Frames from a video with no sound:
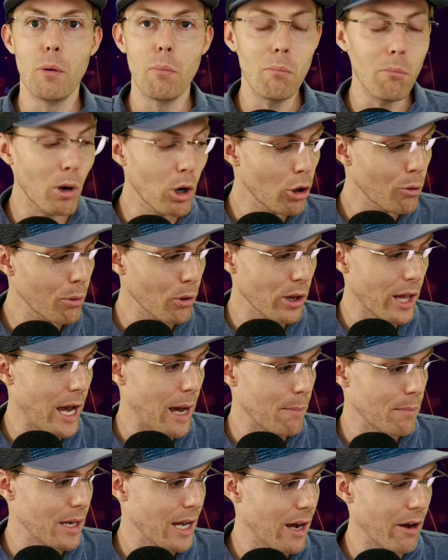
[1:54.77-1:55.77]
the mobile
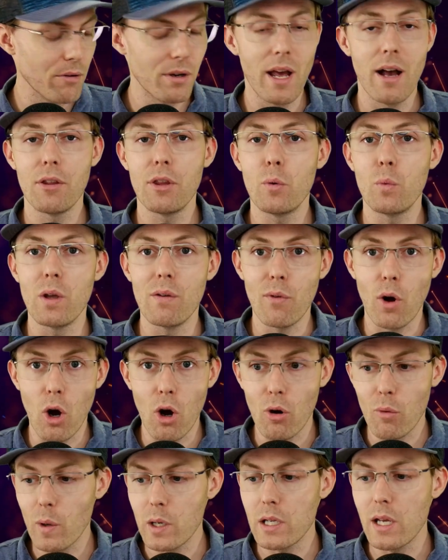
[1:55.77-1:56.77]
app now. Now that we've
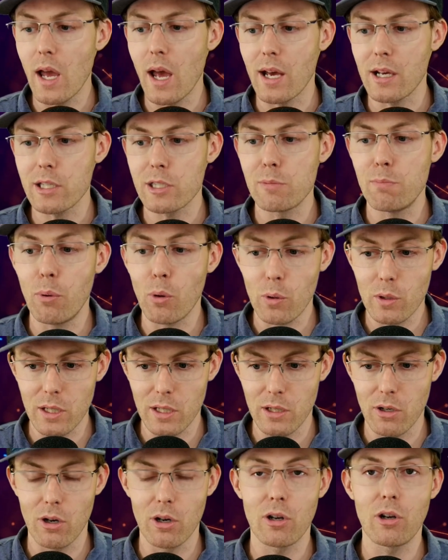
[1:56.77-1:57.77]
already
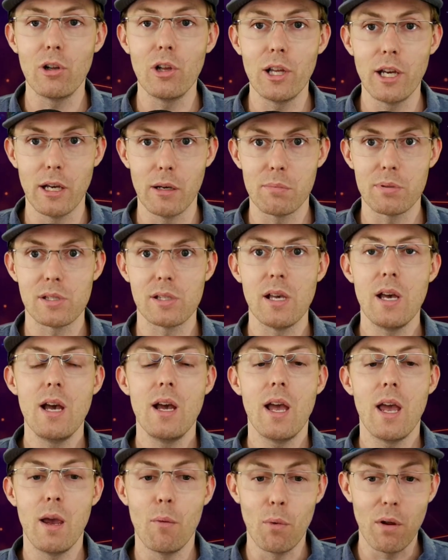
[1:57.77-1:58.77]
exported our clips
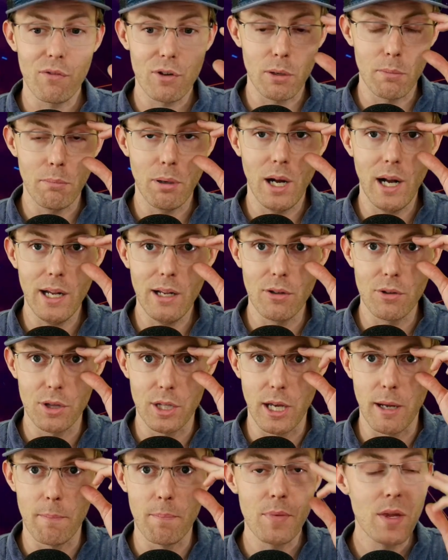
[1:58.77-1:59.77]
and we've compiled
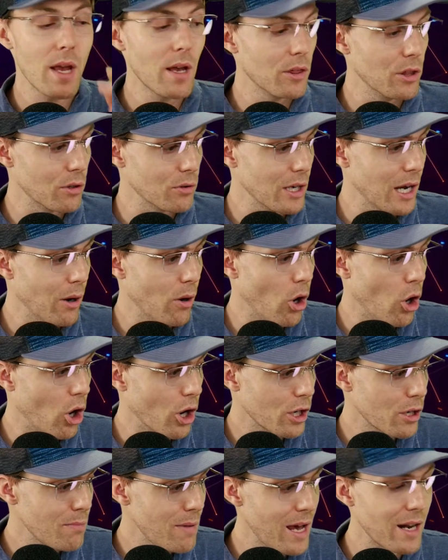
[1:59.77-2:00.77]
them, they're now
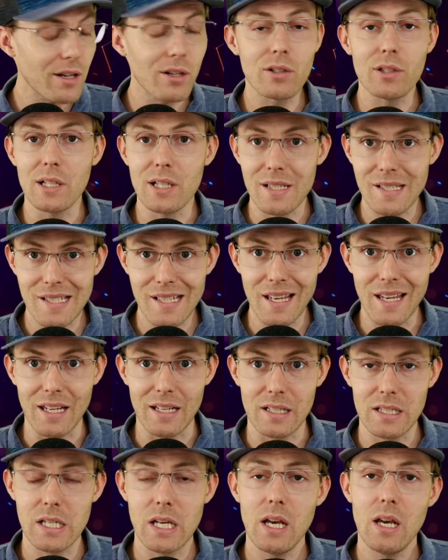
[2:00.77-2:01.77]
automatically
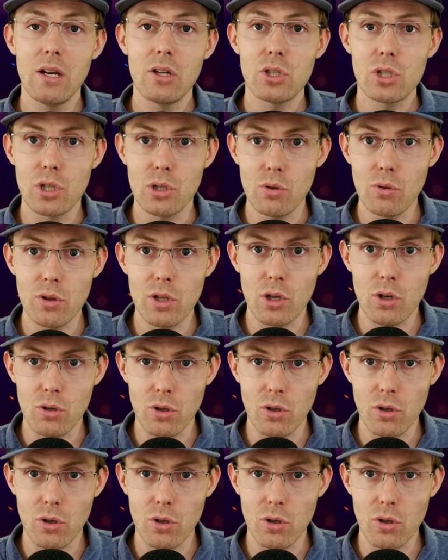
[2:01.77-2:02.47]
synced to the